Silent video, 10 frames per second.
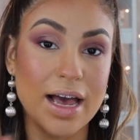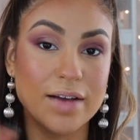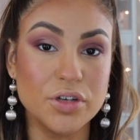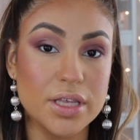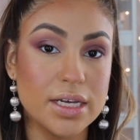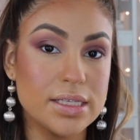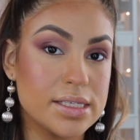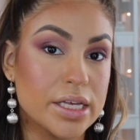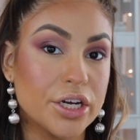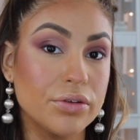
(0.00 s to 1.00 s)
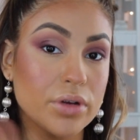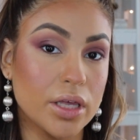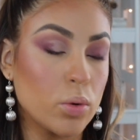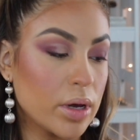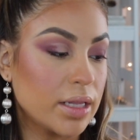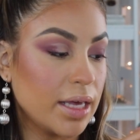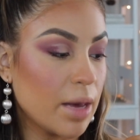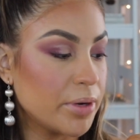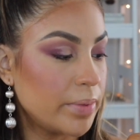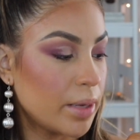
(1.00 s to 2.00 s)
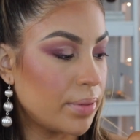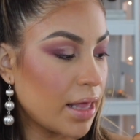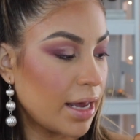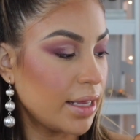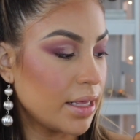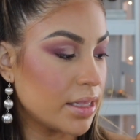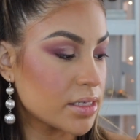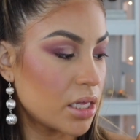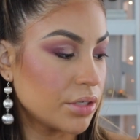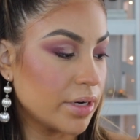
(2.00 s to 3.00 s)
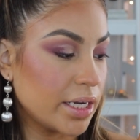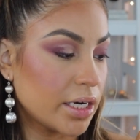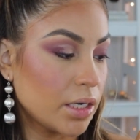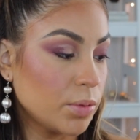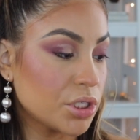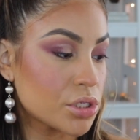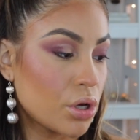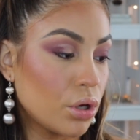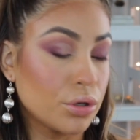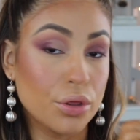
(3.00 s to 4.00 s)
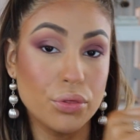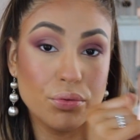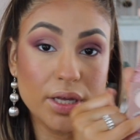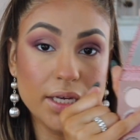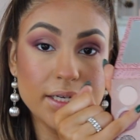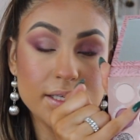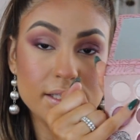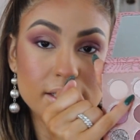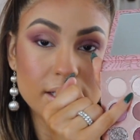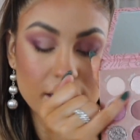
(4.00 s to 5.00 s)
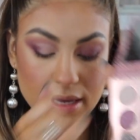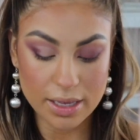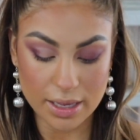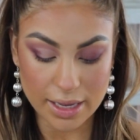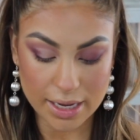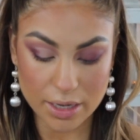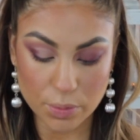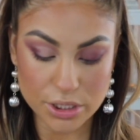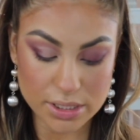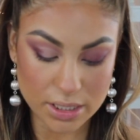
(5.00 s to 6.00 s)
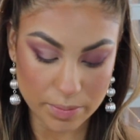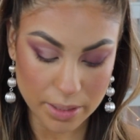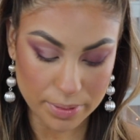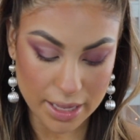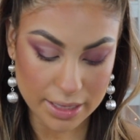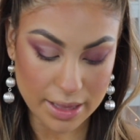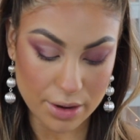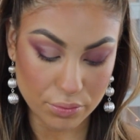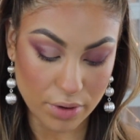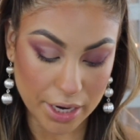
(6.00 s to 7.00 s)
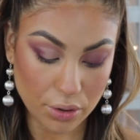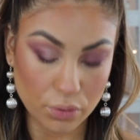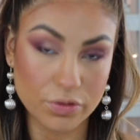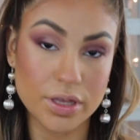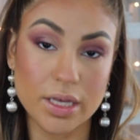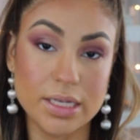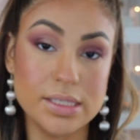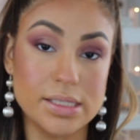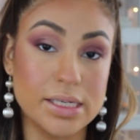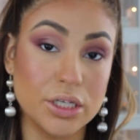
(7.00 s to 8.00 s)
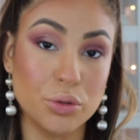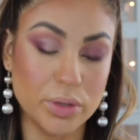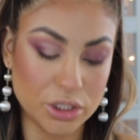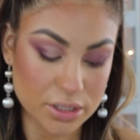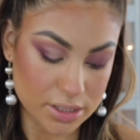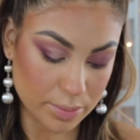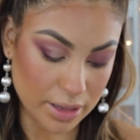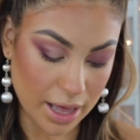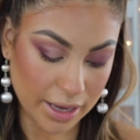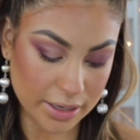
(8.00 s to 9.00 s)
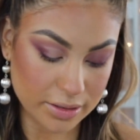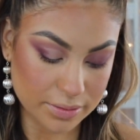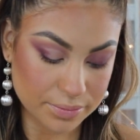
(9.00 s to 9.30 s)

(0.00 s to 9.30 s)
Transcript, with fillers: After the concealer, really quickly, I'm going to be applying this color right here, which is called Thrillist, and we're just going to be applying that right over the concealer we just applied.